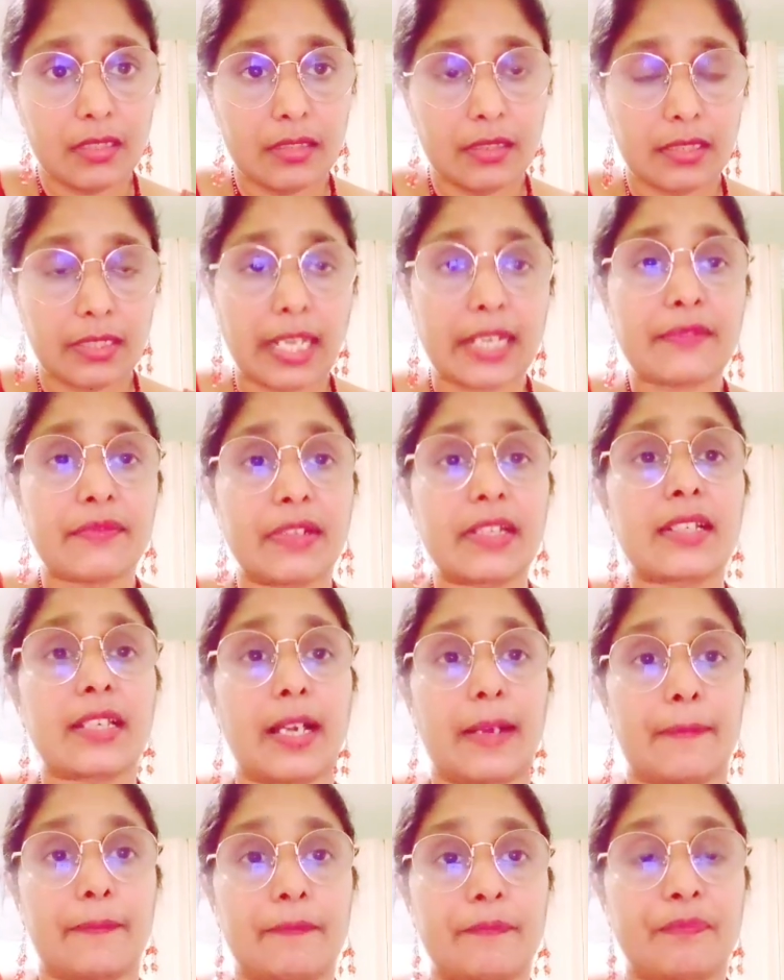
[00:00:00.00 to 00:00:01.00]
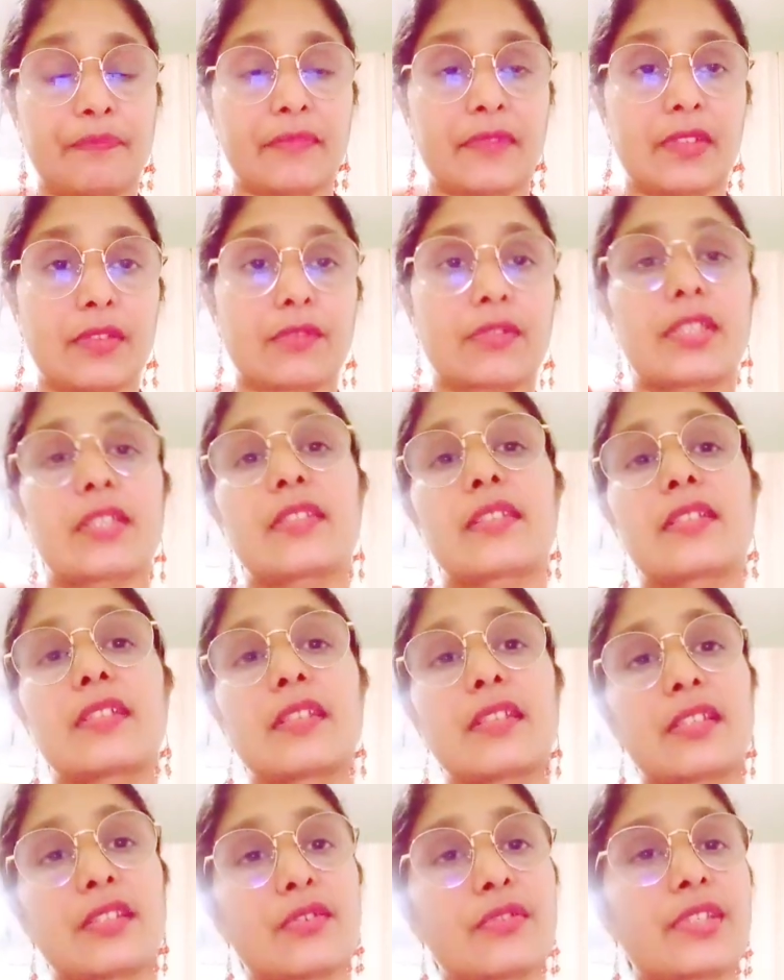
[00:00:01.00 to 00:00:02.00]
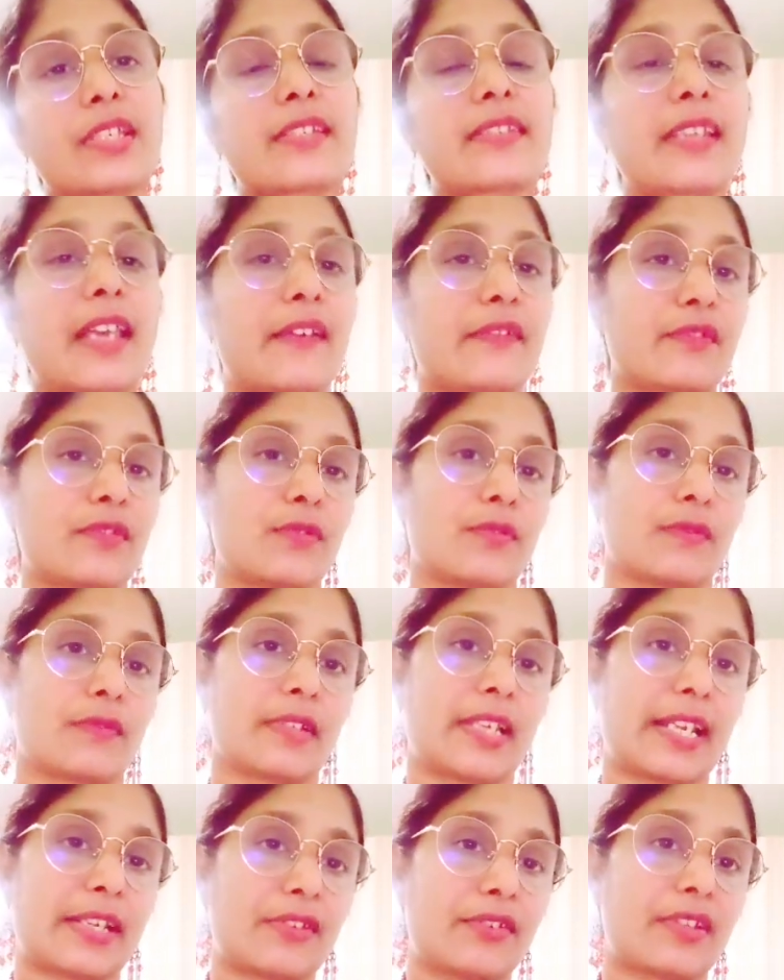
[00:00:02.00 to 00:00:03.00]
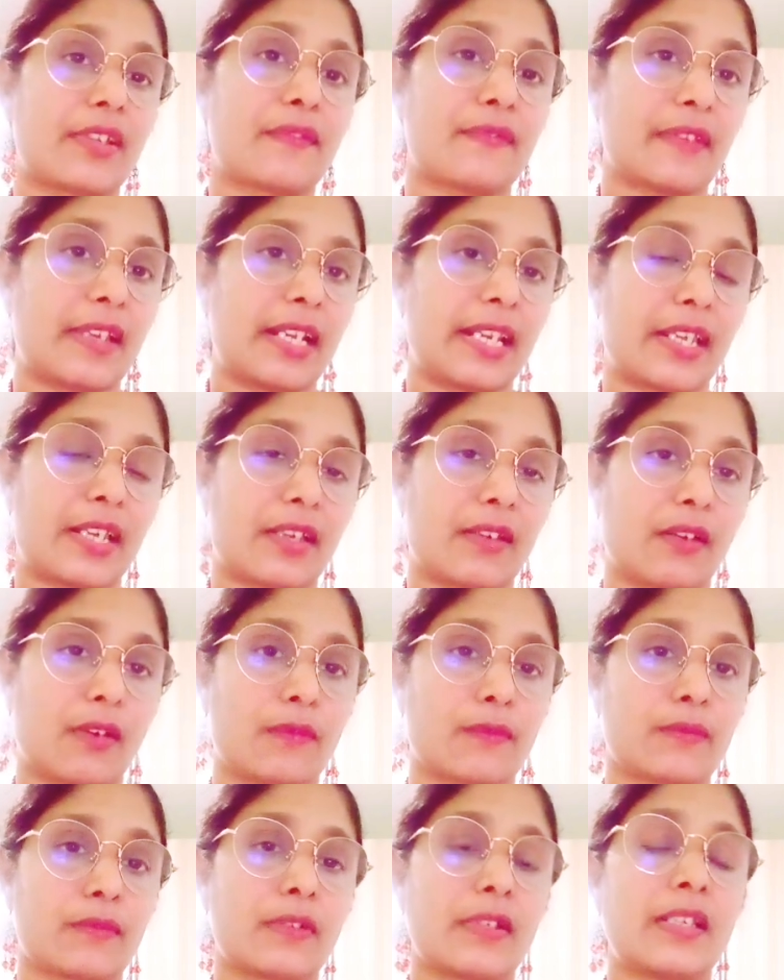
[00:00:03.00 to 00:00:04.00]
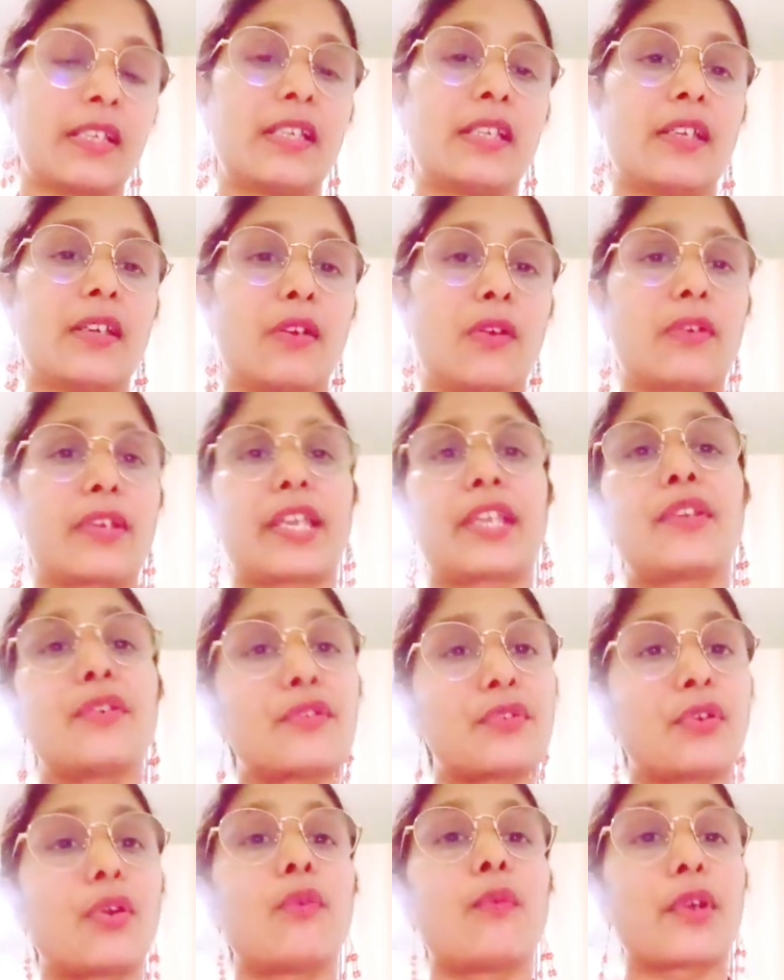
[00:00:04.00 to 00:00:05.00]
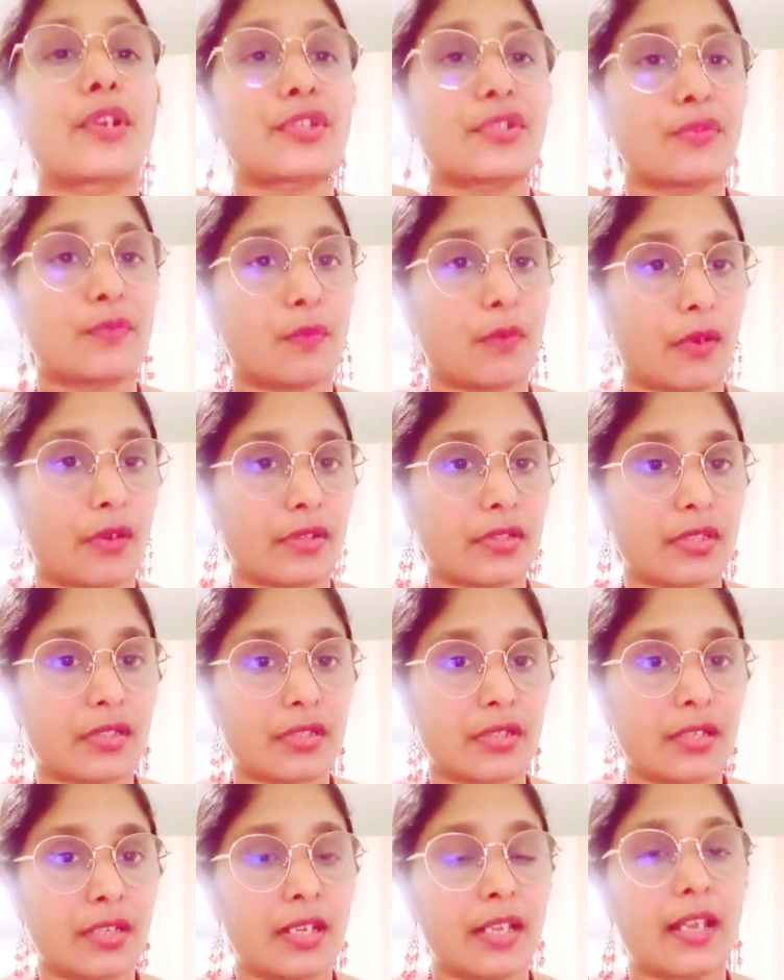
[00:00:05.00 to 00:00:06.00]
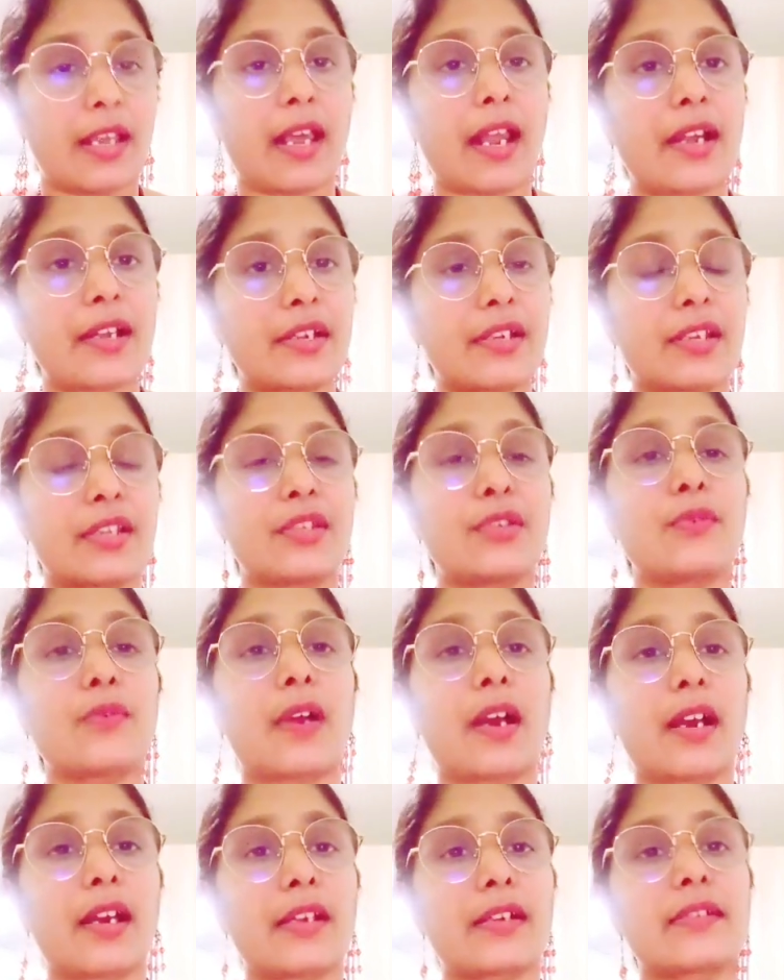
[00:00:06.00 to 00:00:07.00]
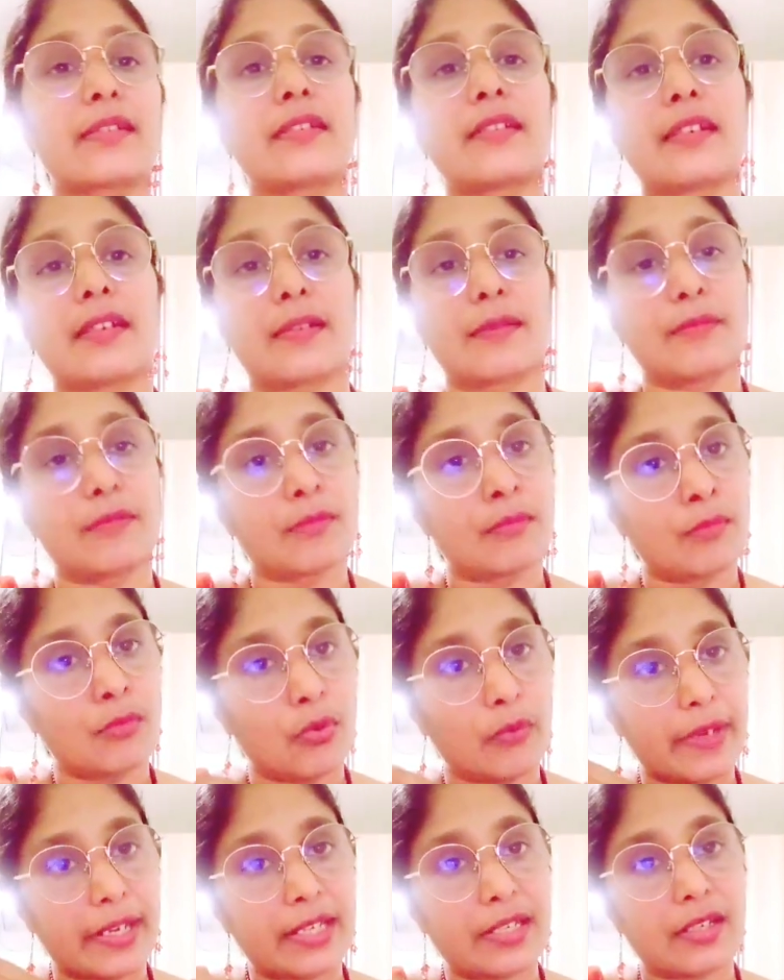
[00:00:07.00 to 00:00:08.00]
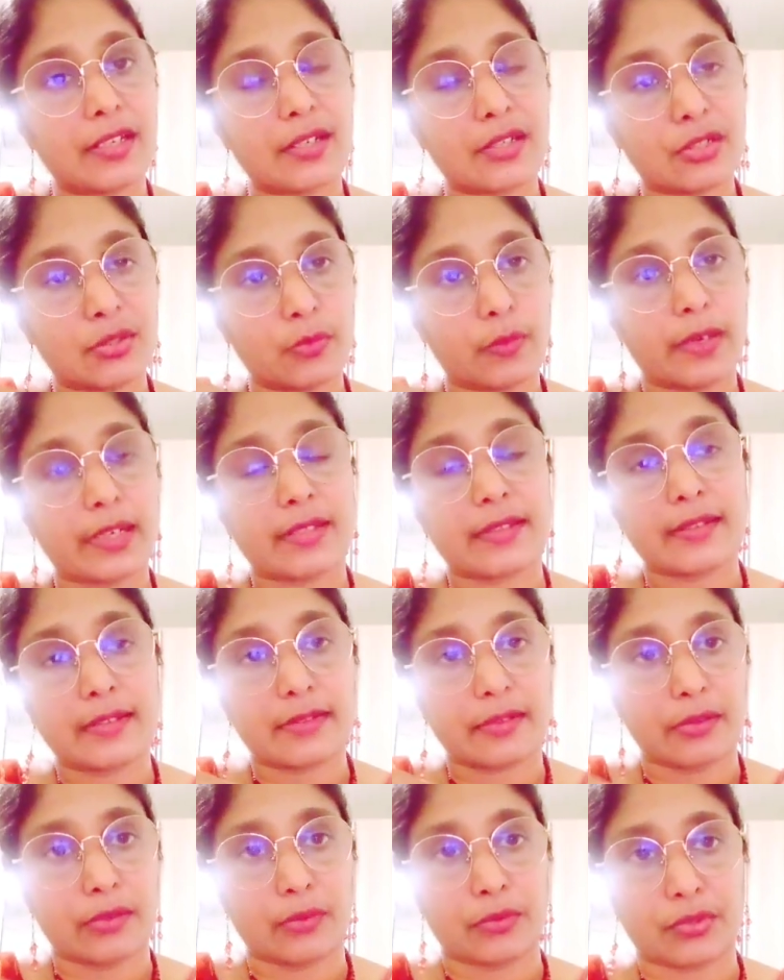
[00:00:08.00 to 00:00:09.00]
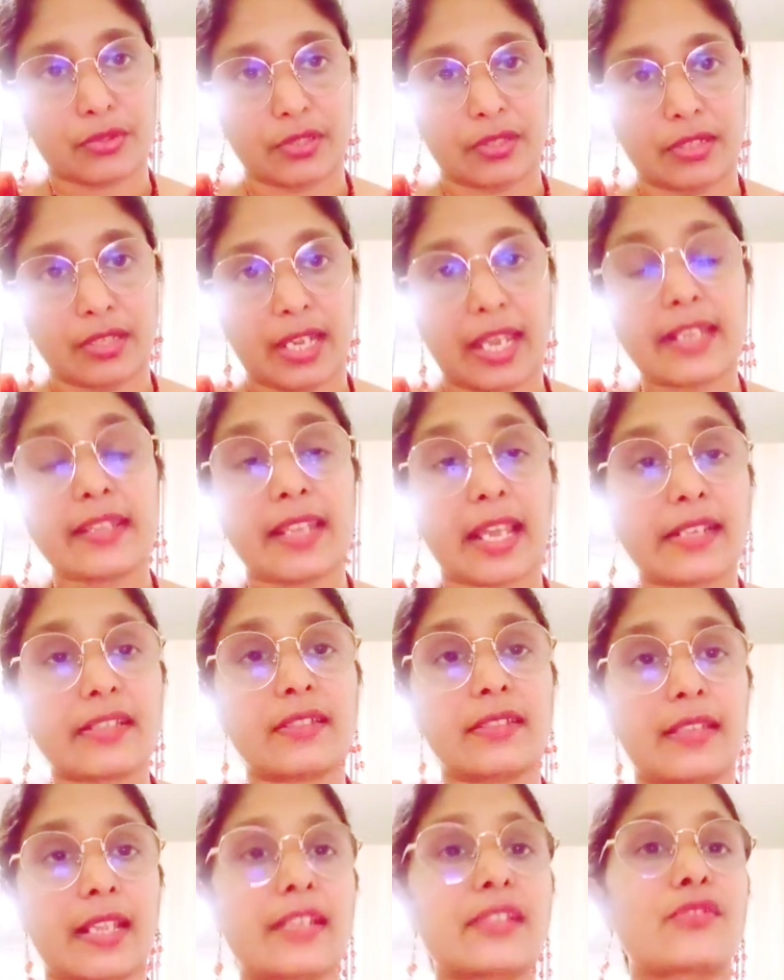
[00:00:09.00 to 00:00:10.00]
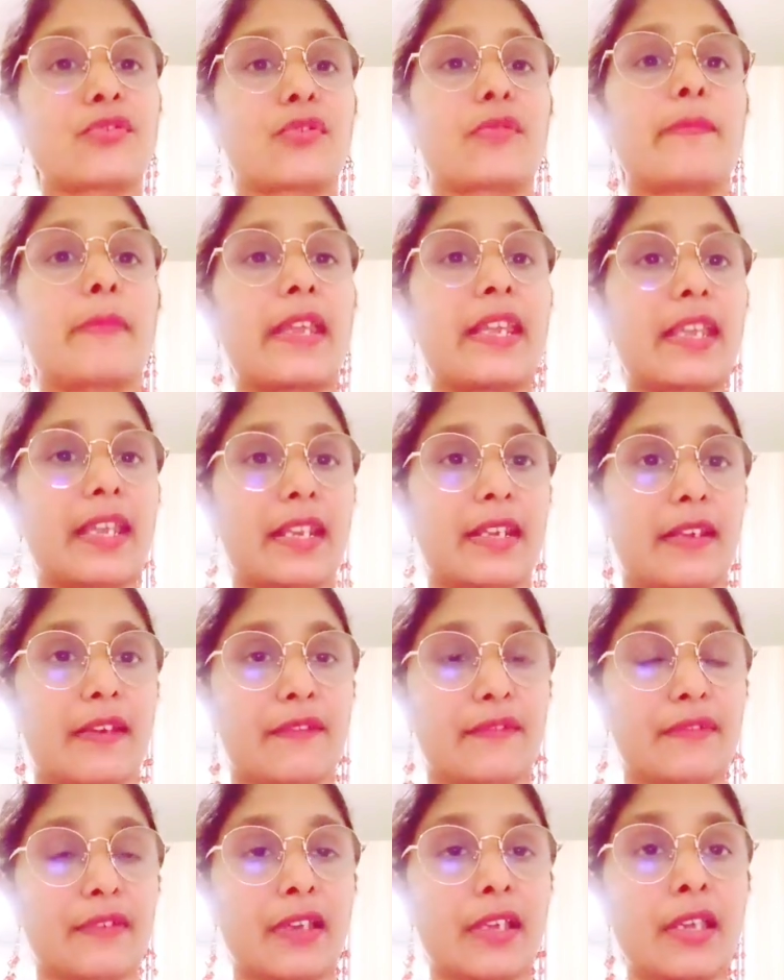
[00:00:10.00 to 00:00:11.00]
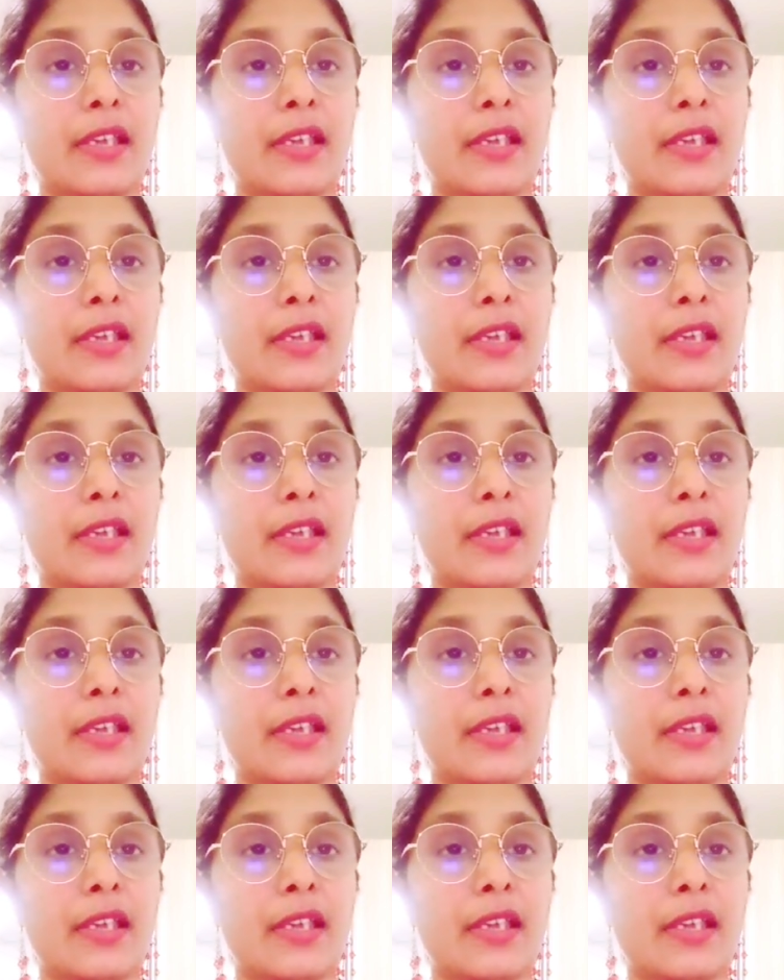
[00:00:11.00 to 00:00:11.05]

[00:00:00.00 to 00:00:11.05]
that will come. So you just have to get into the feeling of, okay, you know what you want, and you are moving towards a solution, and that should be enough.